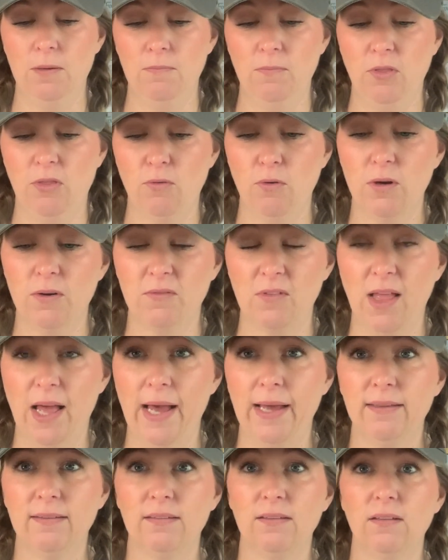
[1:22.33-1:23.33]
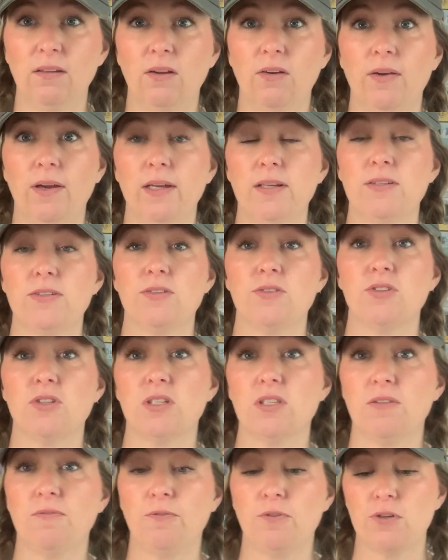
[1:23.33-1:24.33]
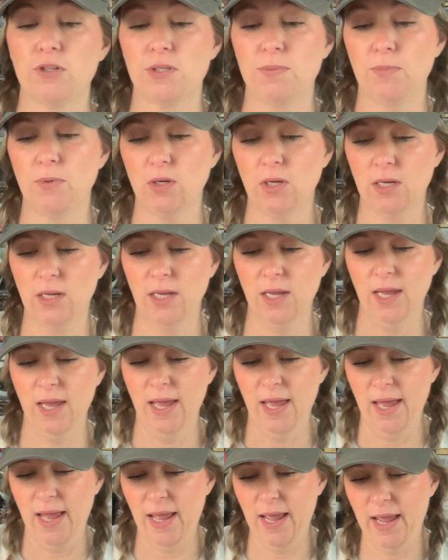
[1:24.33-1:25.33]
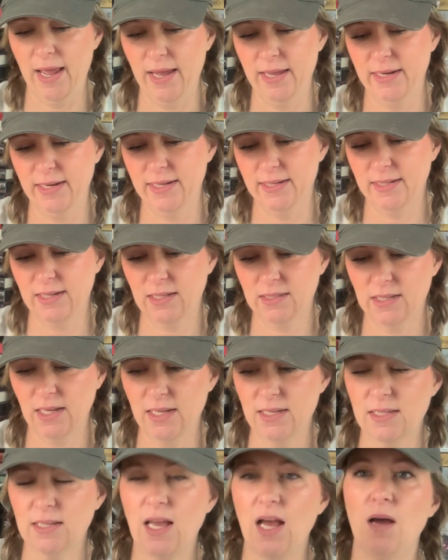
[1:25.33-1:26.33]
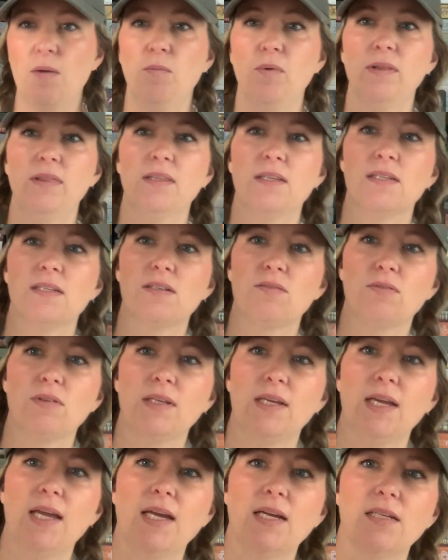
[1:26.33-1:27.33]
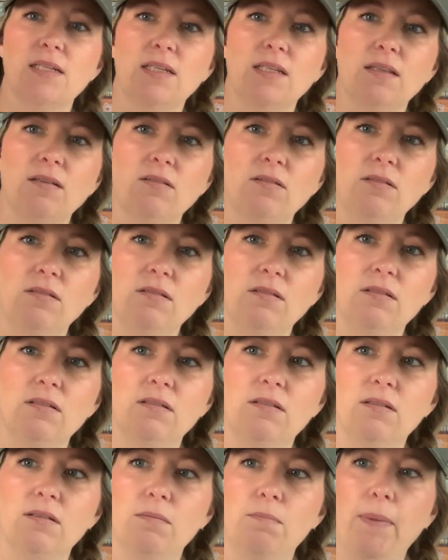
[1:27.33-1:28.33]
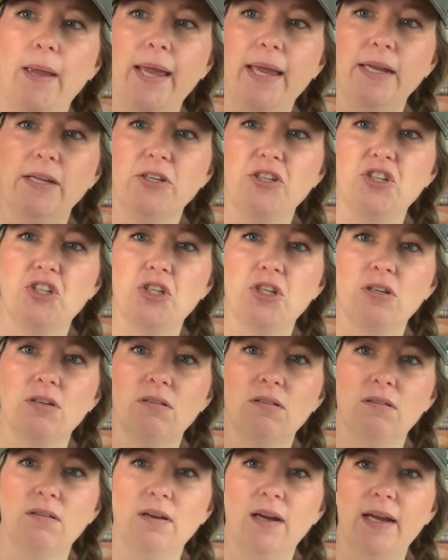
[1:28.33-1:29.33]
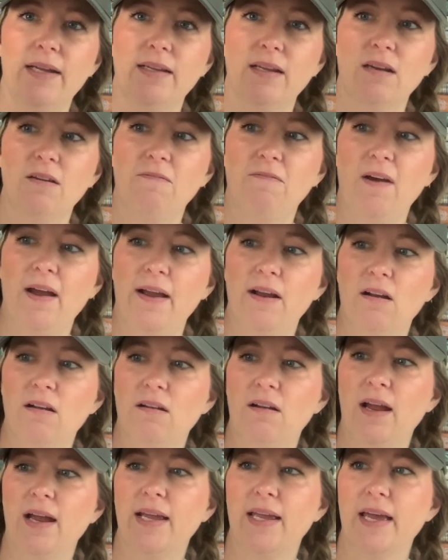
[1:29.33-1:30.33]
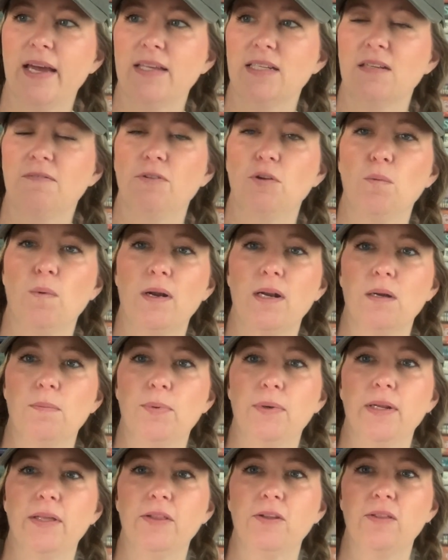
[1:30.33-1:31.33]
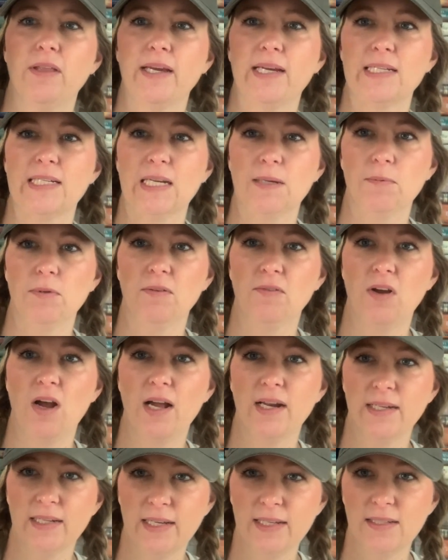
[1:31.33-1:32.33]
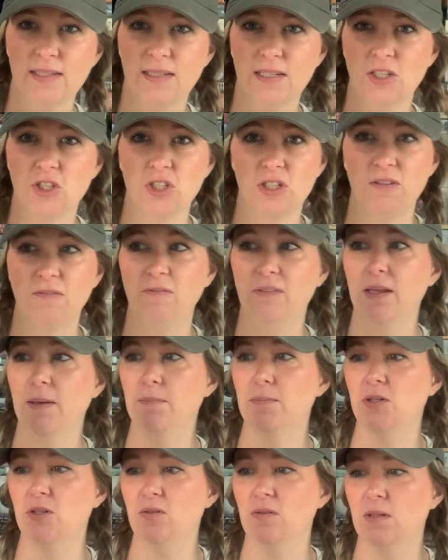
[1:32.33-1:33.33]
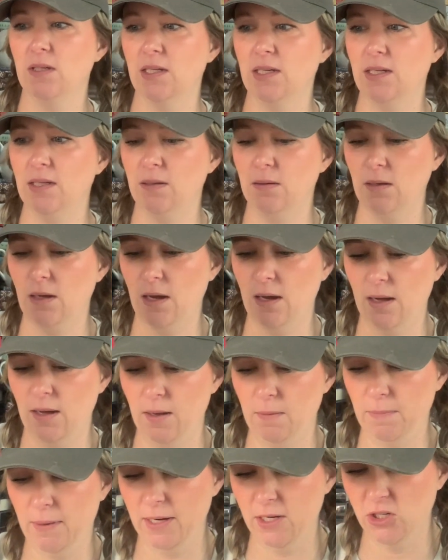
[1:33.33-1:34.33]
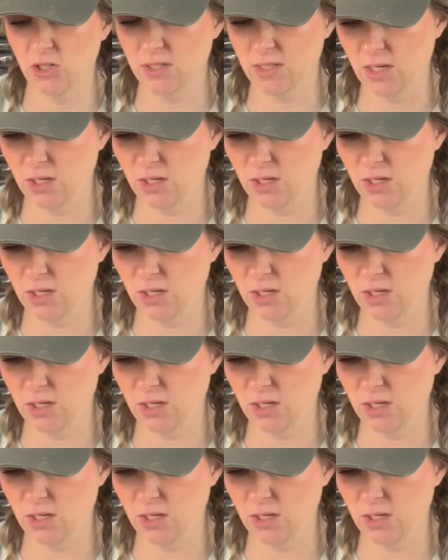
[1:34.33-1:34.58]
Throne of Glass. All right, so just the first book, and it does come with this really handy little page identifier, I guess, if you wanted to put in there like a table of contents to just flip to the pages that